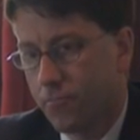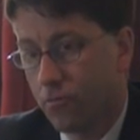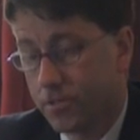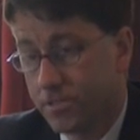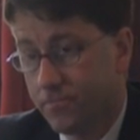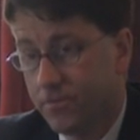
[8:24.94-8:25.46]

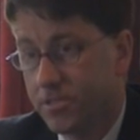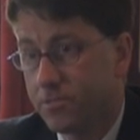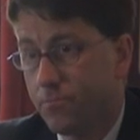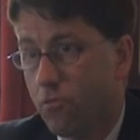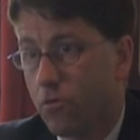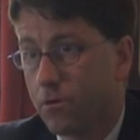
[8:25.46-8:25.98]
Productivity is
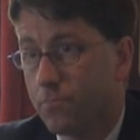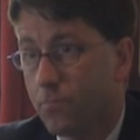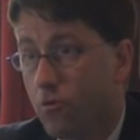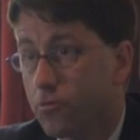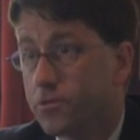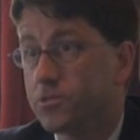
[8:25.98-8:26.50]
important
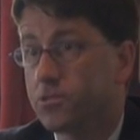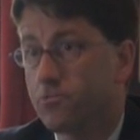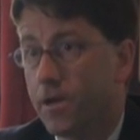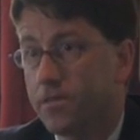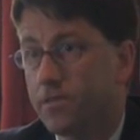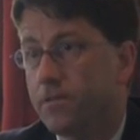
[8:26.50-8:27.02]
both to
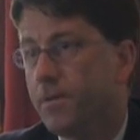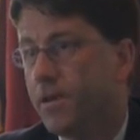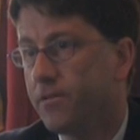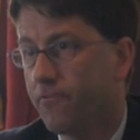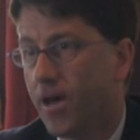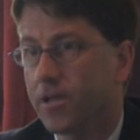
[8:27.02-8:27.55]
strengthen the
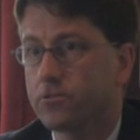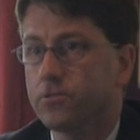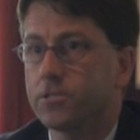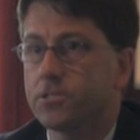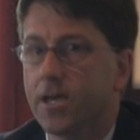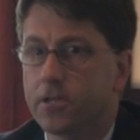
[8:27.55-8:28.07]

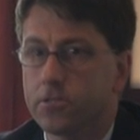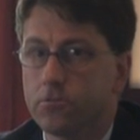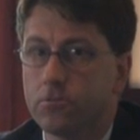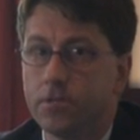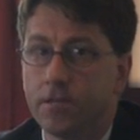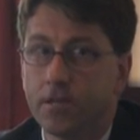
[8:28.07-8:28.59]
manufacturing
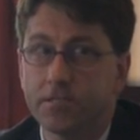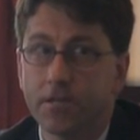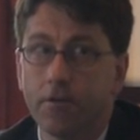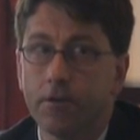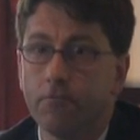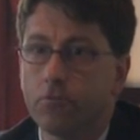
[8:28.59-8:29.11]
sector in
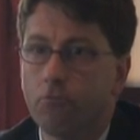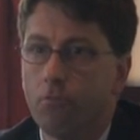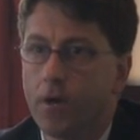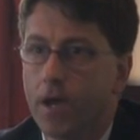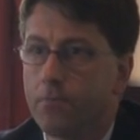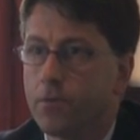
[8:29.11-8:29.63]
Ontario and
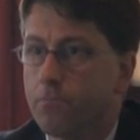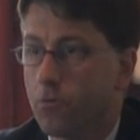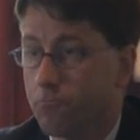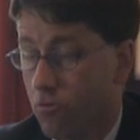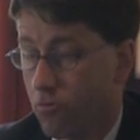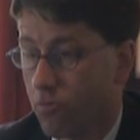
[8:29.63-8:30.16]
Quebec, but
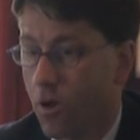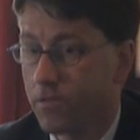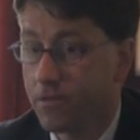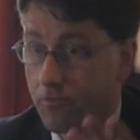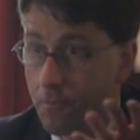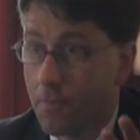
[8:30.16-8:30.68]
more
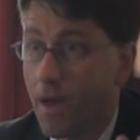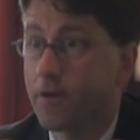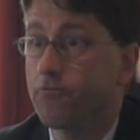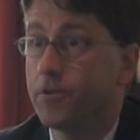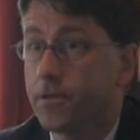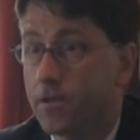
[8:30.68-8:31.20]
broadly from a
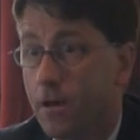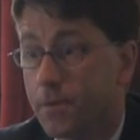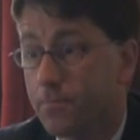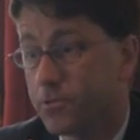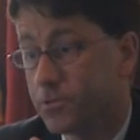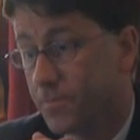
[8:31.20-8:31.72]

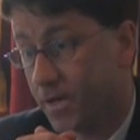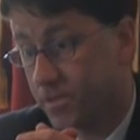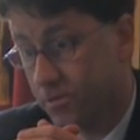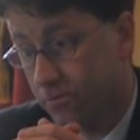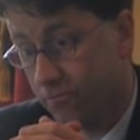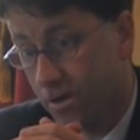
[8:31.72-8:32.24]
macroeconomic
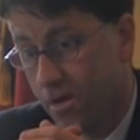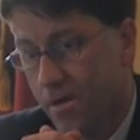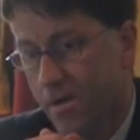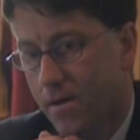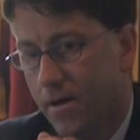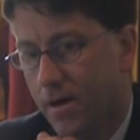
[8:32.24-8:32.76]
perspective.
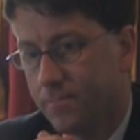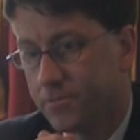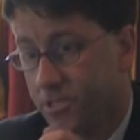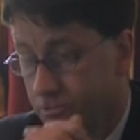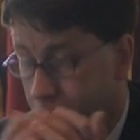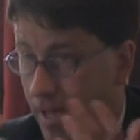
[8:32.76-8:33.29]

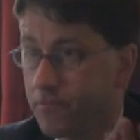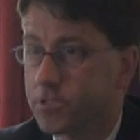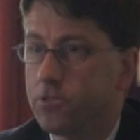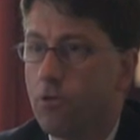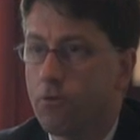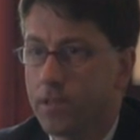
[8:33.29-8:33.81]
Since we have a
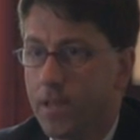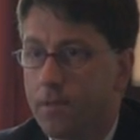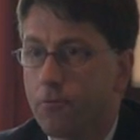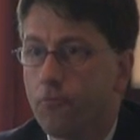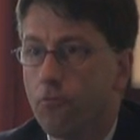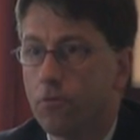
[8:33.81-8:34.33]
slowing
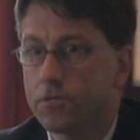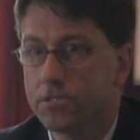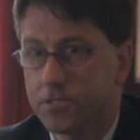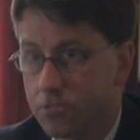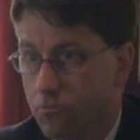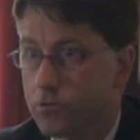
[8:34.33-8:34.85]
labor force,
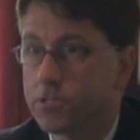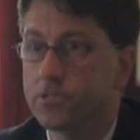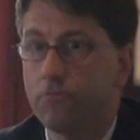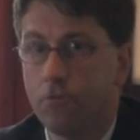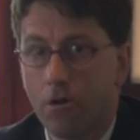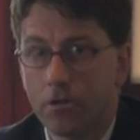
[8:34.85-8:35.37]
the sources
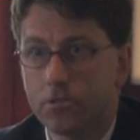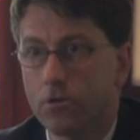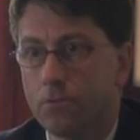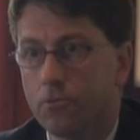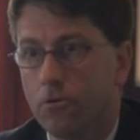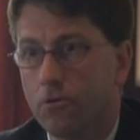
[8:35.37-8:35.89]
of
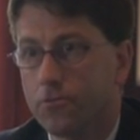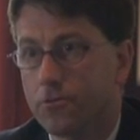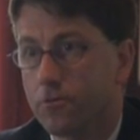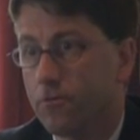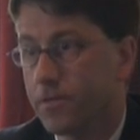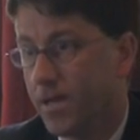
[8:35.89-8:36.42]
long-term growth
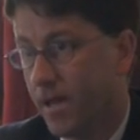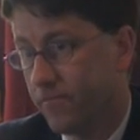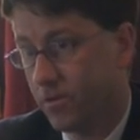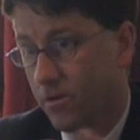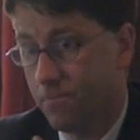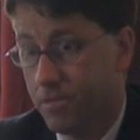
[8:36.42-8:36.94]
are going to have
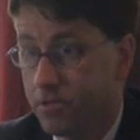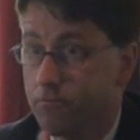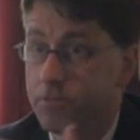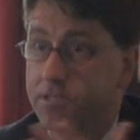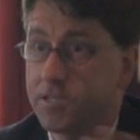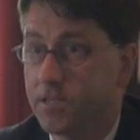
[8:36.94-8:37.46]
to come
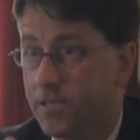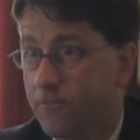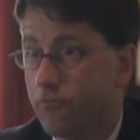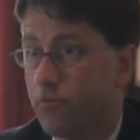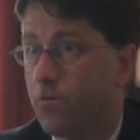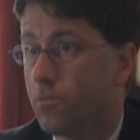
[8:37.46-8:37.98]
increasingly
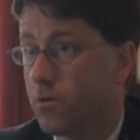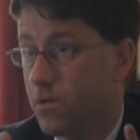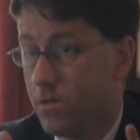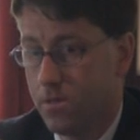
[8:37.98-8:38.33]
from